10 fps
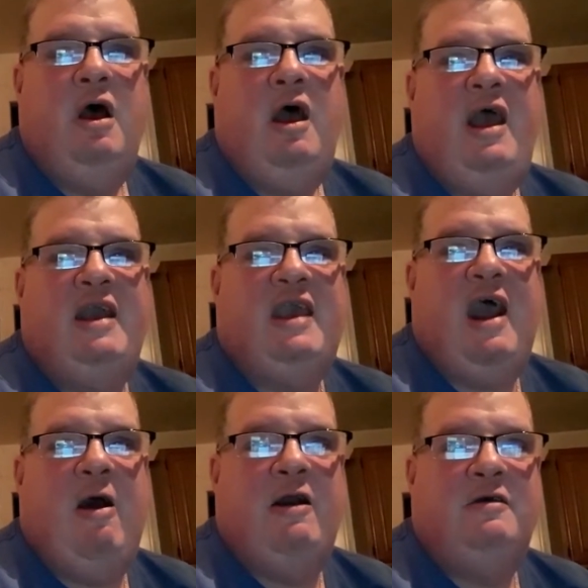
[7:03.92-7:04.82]
Hey,
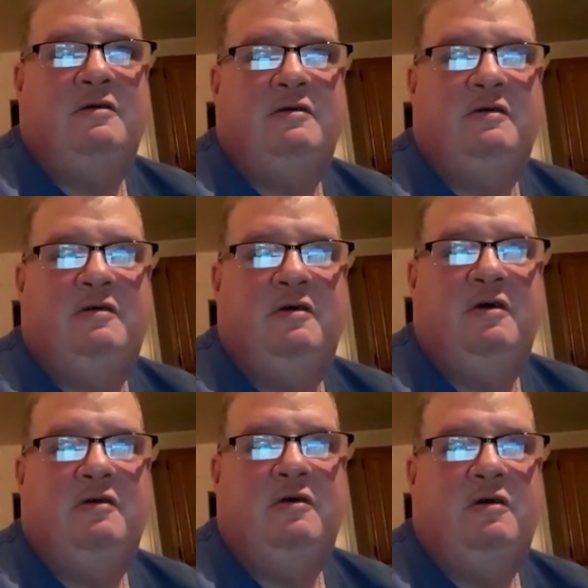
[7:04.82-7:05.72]
Karen.
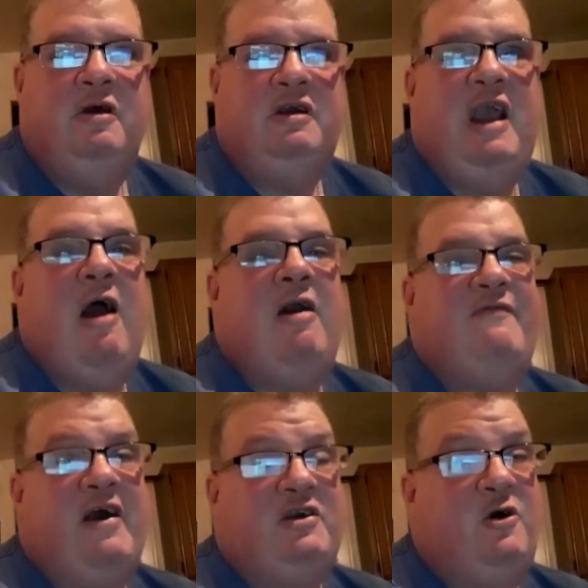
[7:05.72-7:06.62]
Karen, if
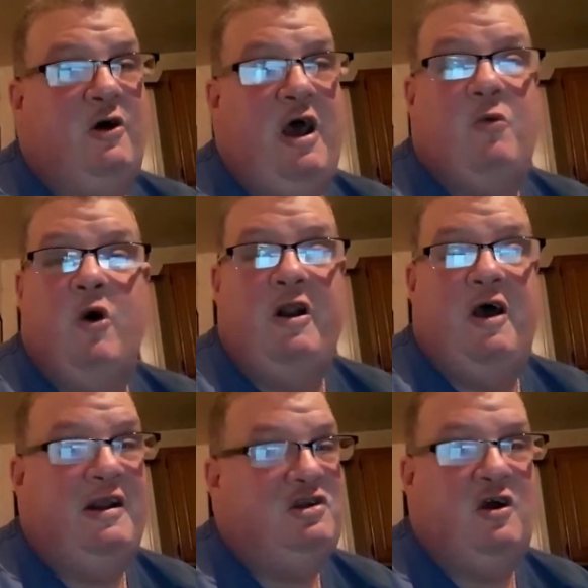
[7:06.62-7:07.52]
I could, I would,
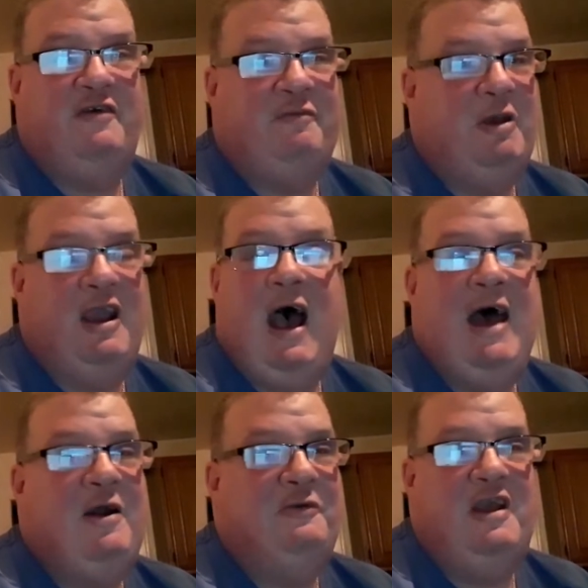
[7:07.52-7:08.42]
honey. Trust me. I
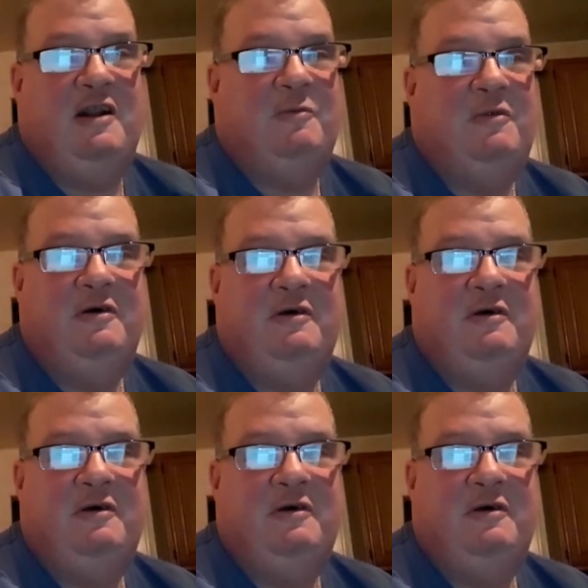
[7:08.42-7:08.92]
don't need them.